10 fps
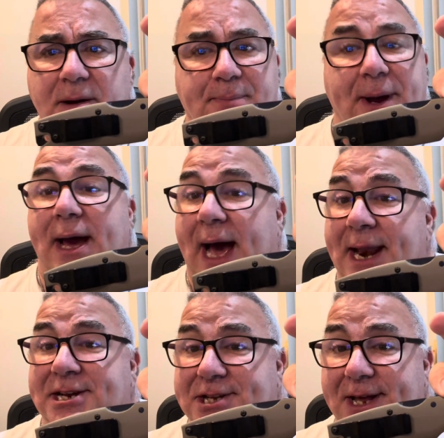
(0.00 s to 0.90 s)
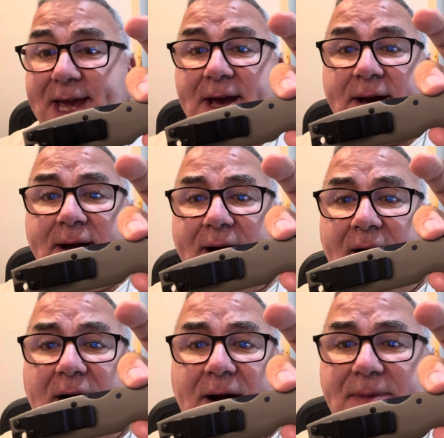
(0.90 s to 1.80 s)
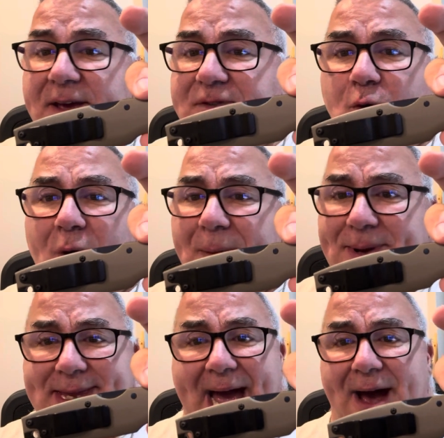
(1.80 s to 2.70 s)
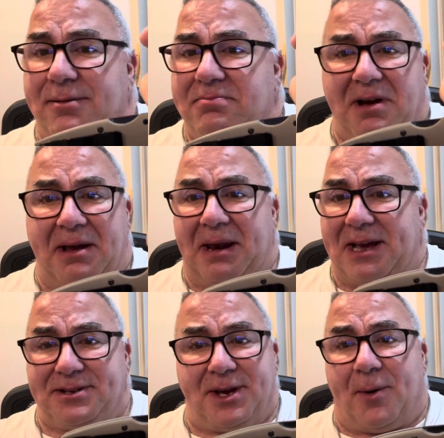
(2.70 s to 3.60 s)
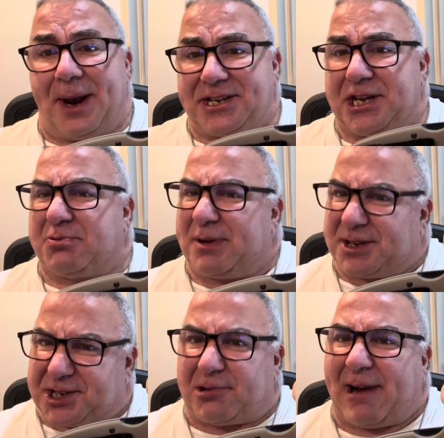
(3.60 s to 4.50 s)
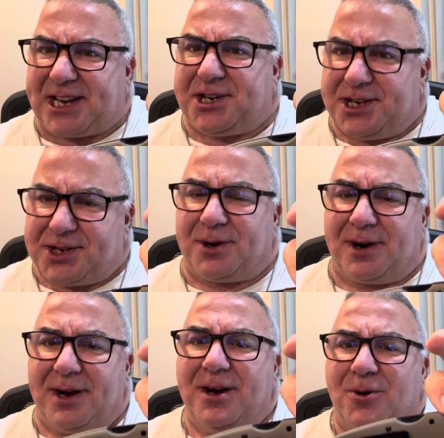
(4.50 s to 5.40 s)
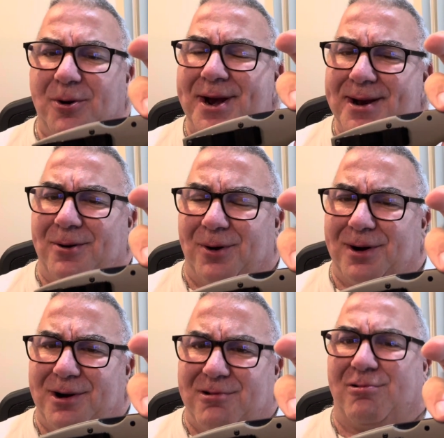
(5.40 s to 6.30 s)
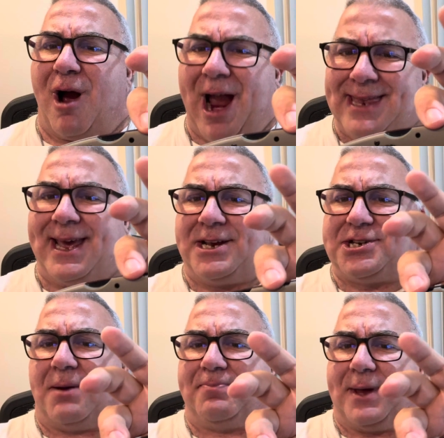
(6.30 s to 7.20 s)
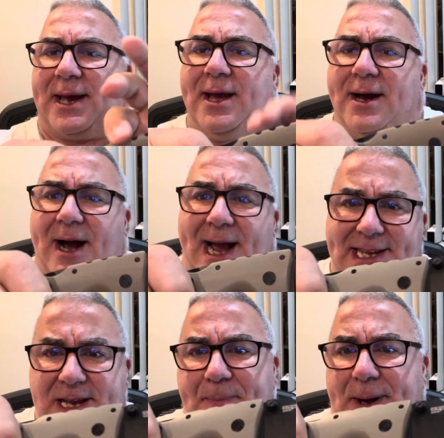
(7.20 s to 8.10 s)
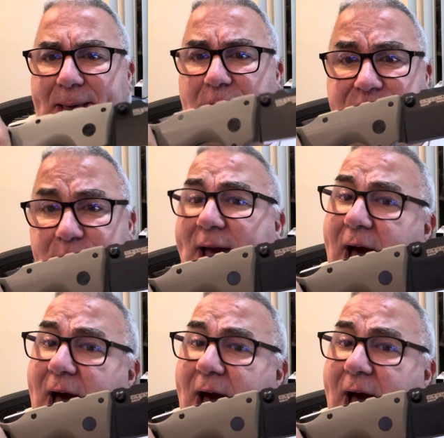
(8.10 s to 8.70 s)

But honestly, if you wipe it down, unless it's real scratches or grinding something, it typically goes away.